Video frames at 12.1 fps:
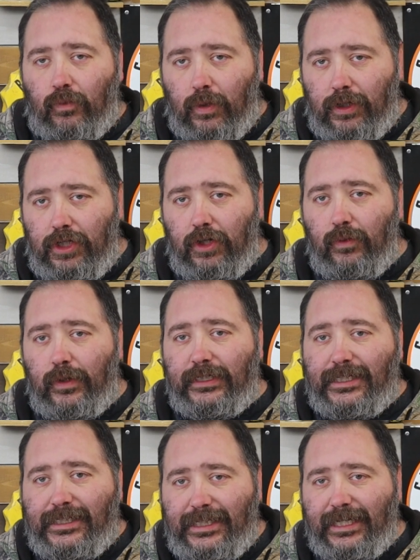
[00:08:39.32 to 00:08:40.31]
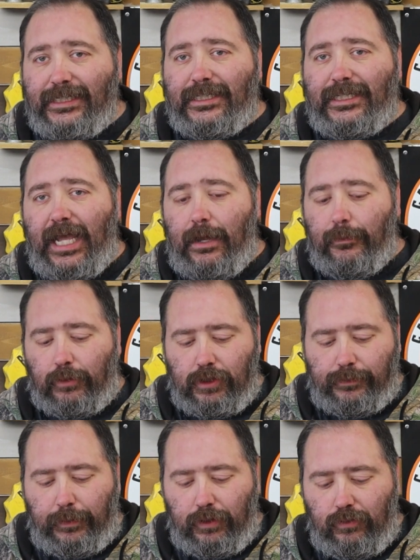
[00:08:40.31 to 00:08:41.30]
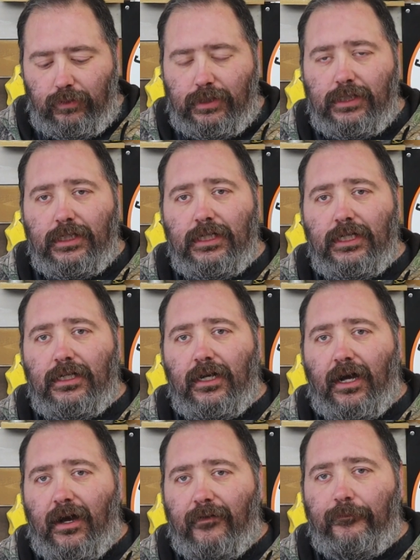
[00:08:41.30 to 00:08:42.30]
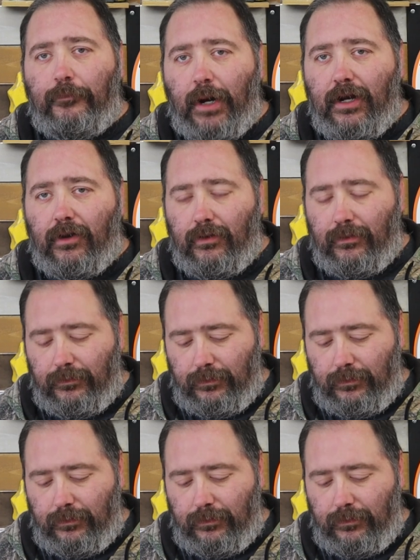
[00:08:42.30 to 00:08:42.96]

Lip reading: We're doing 6 tablespoons of butter.